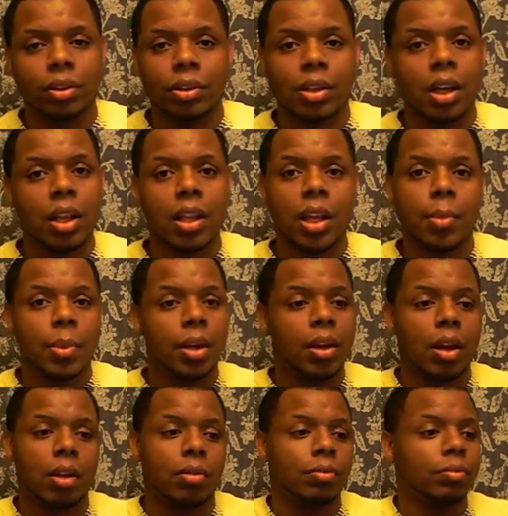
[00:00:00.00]
Don Lemon,
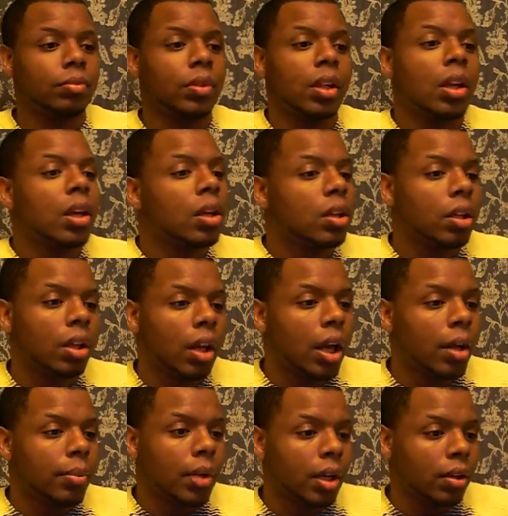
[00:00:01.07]
no.
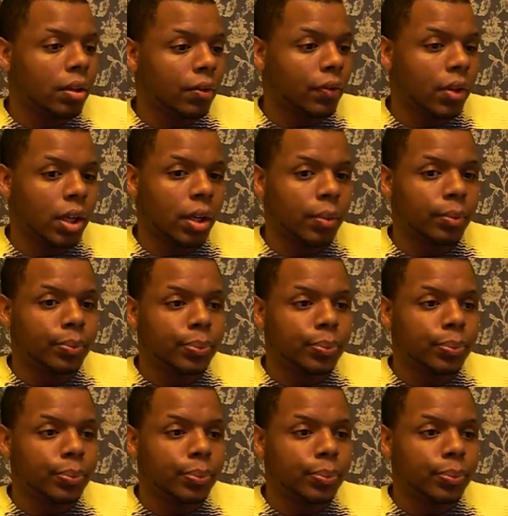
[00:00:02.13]
I'm not here for that.